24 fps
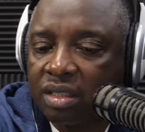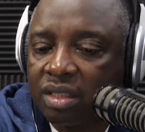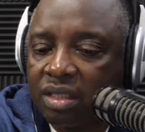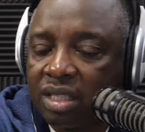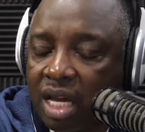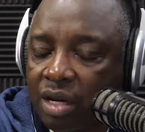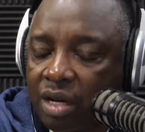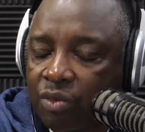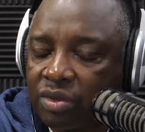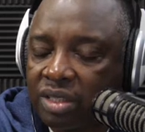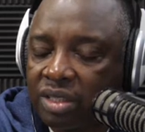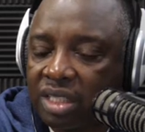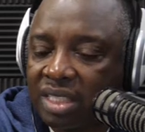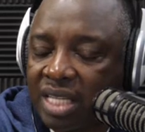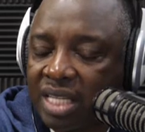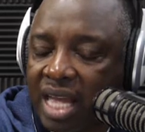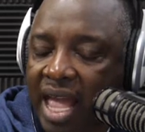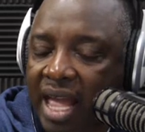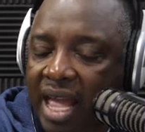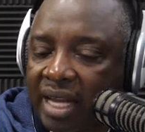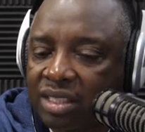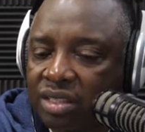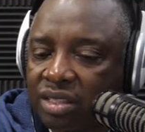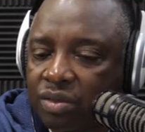done with the
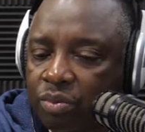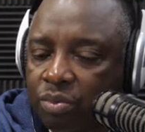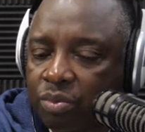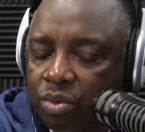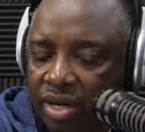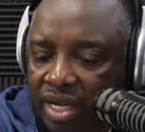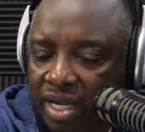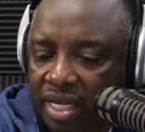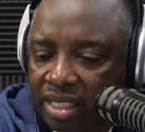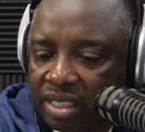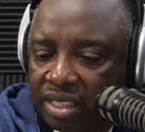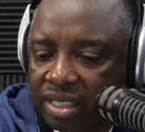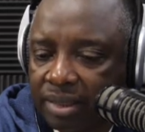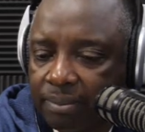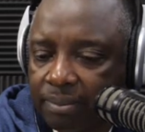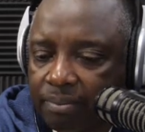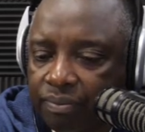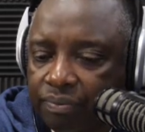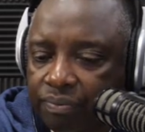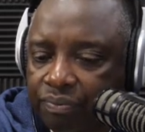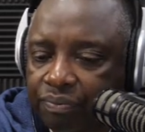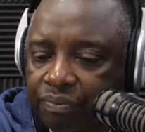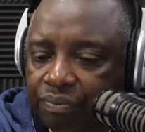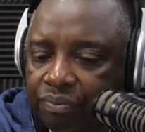tax breaks
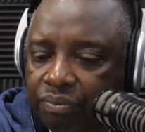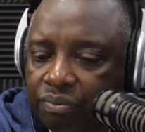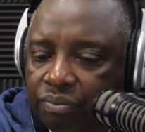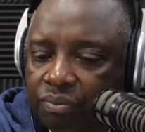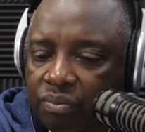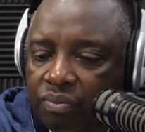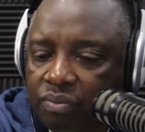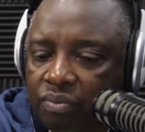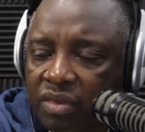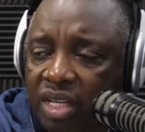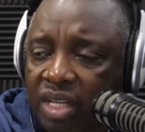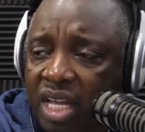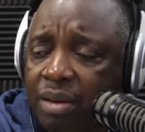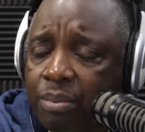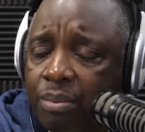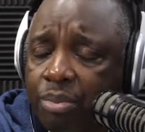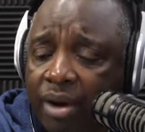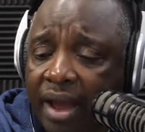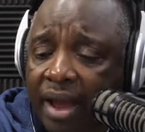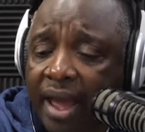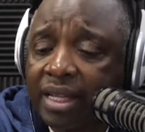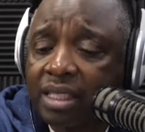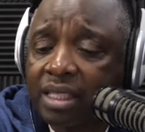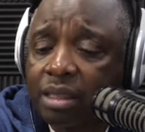and
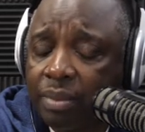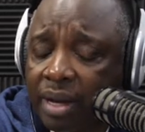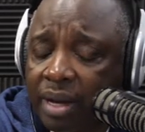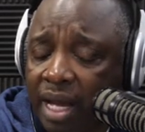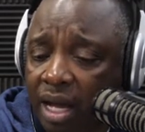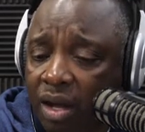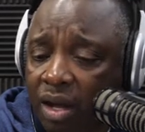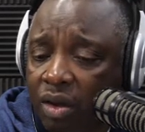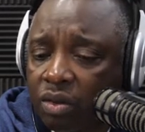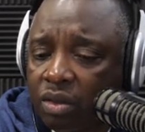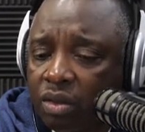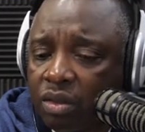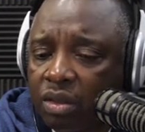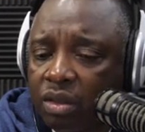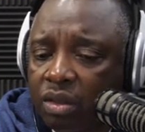bragged about,